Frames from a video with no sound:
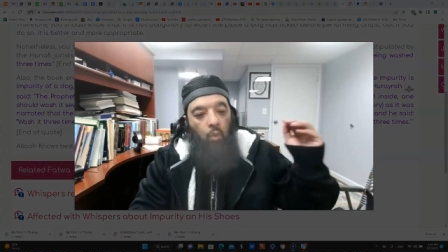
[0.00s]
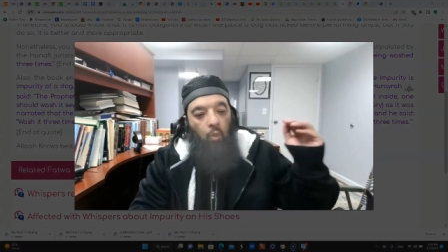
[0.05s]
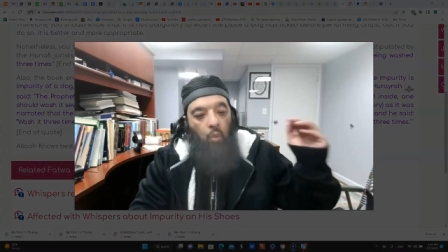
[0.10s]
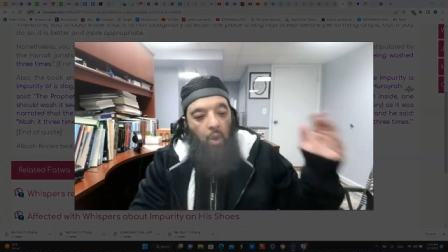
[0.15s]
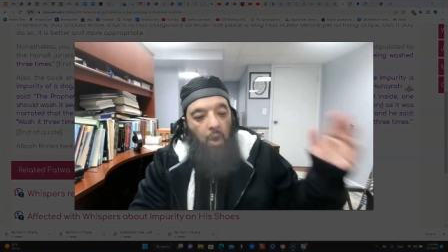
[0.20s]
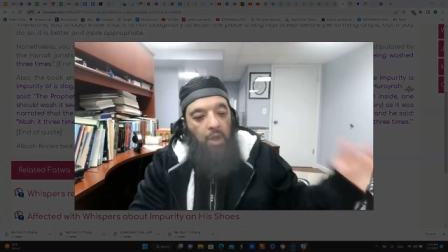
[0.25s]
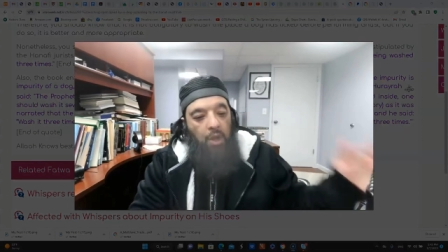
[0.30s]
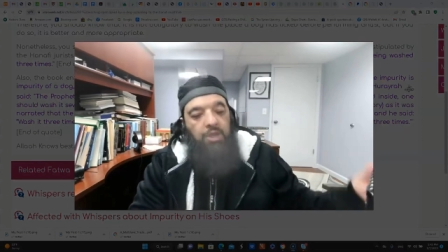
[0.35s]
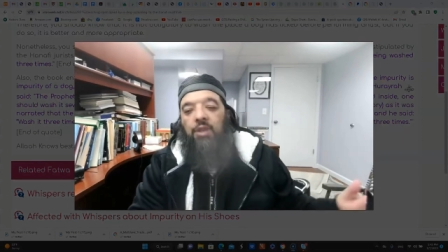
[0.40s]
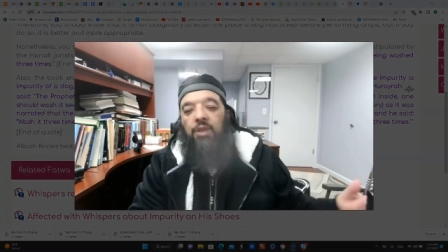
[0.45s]

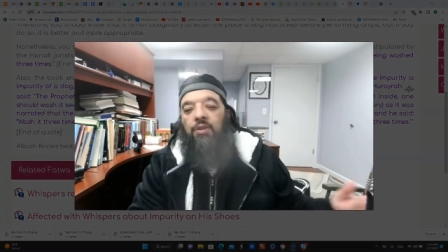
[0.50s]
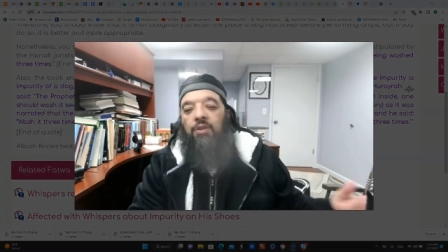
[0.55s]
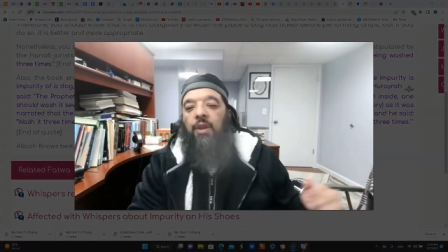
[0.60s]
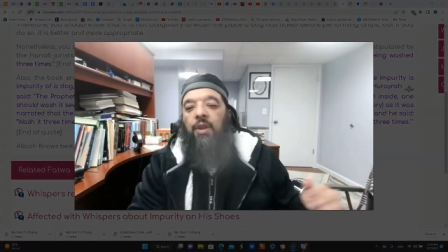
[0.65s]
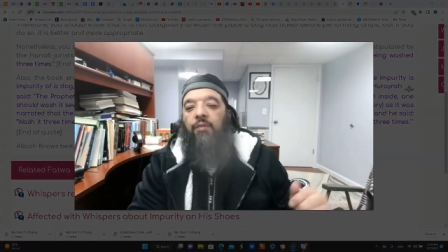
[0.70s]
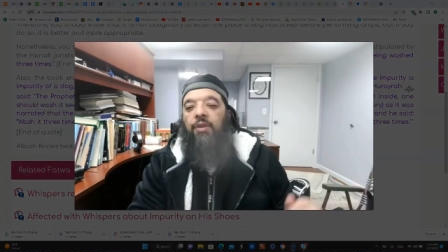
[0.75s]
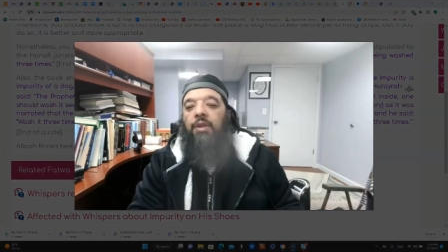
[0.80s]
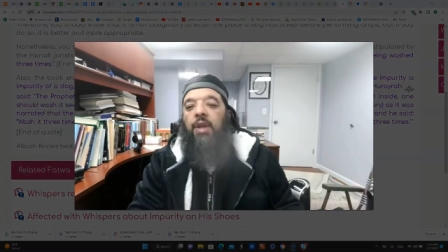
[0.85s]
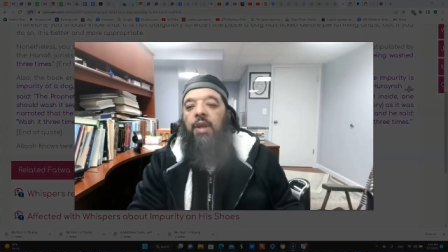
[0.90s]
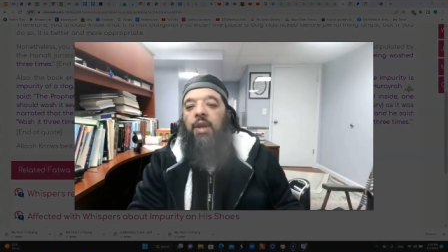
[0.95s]
Wash it
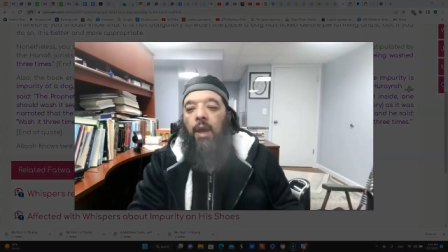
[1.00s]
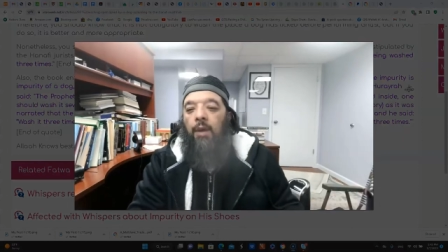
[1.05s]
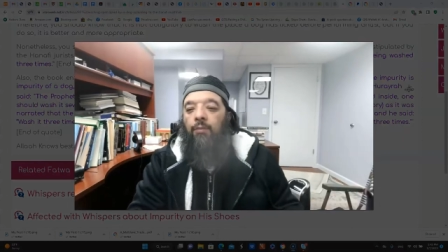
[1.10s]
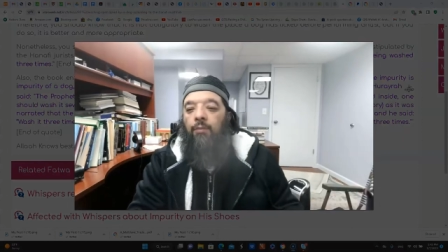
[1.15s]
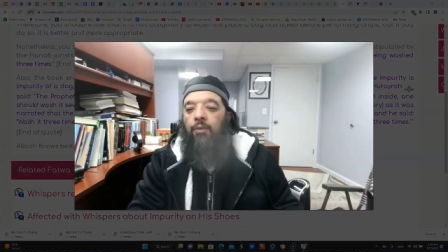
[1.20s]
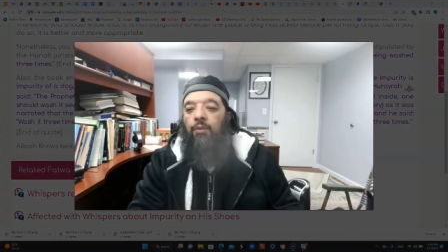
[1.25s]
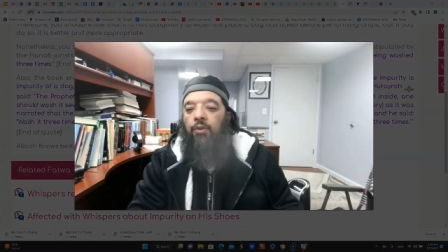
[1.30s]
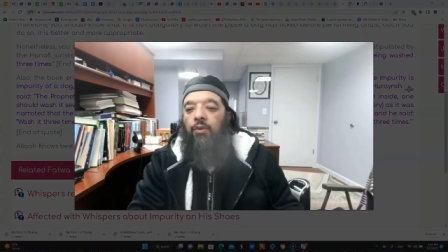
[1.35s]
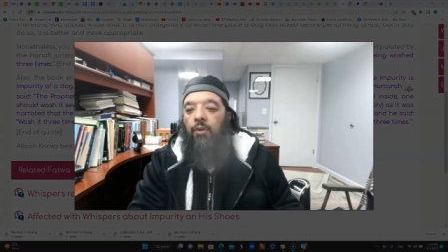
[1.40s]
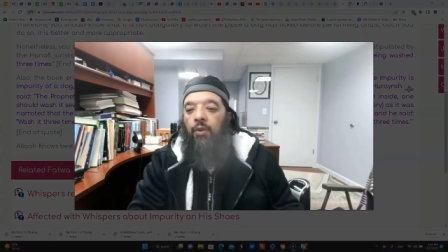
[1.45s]
seven
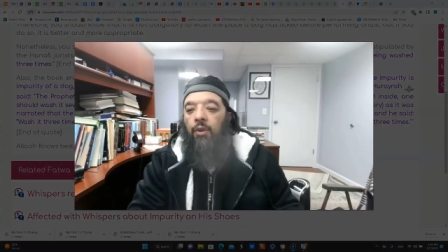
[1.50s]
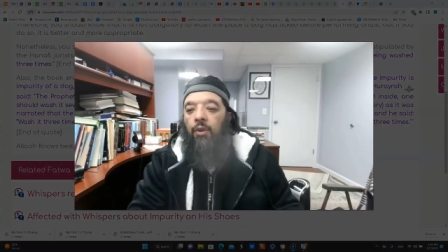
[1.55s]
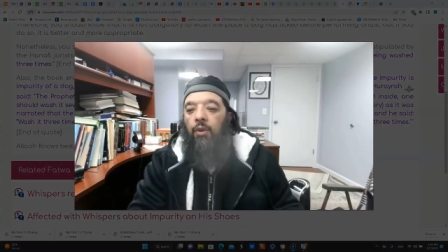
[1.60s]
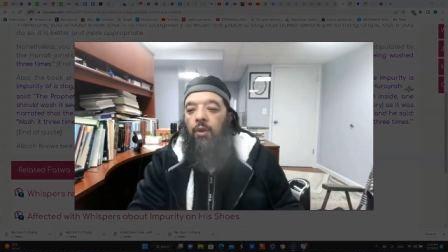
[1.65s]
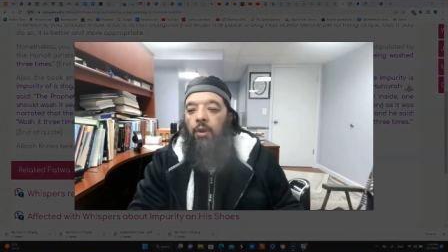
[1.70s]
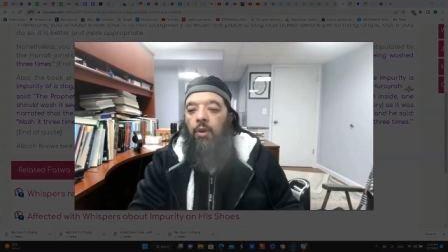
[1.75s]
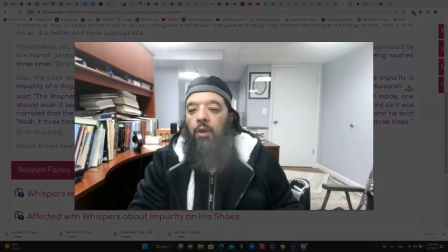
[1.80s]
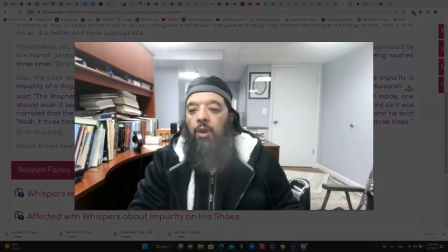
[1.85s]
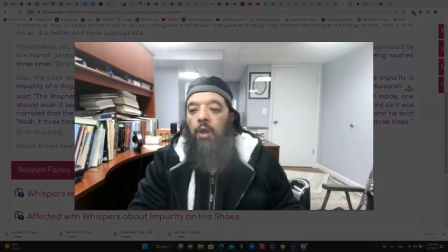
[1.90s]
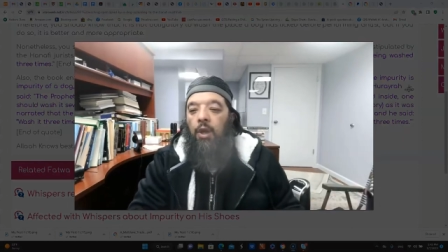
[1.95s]
times.
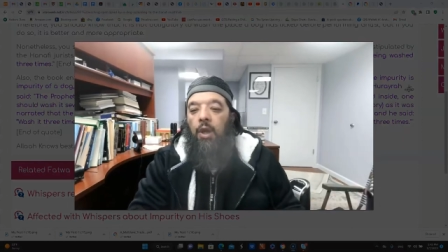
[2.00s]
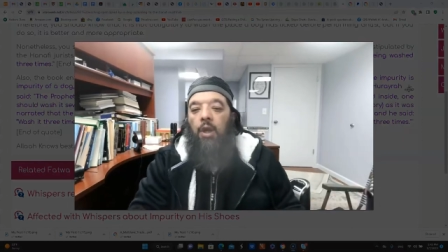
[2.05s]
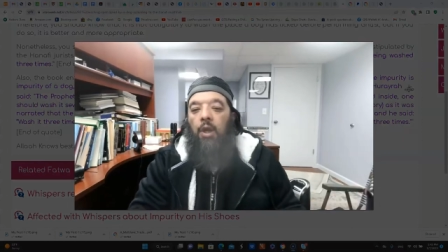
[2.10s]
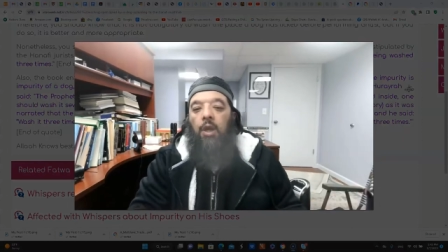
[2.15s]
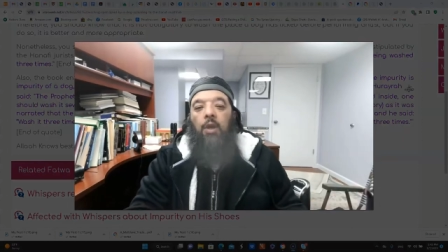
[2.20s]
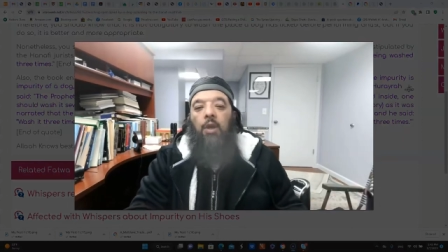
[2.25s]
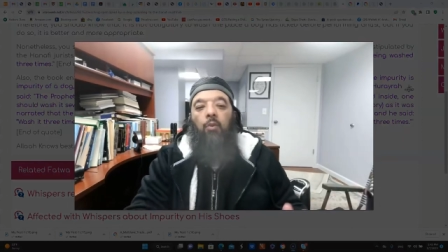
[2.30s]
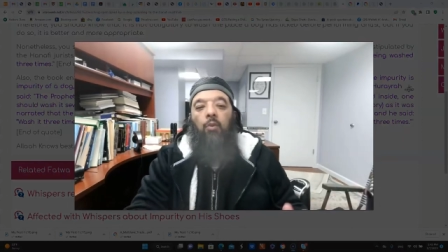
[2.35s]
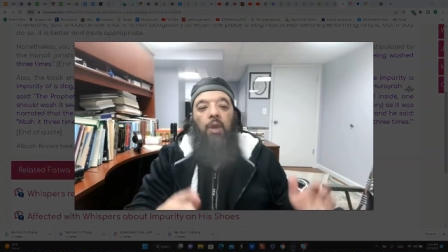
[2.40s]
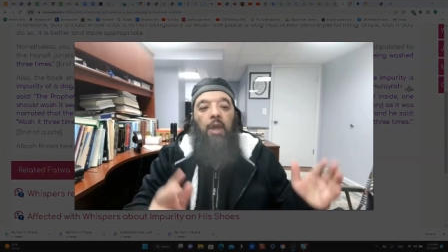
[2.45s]

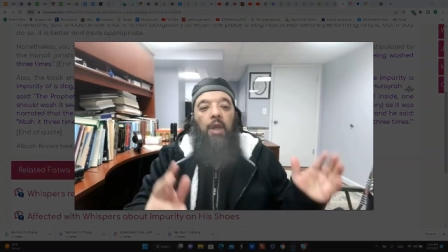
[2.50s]
He,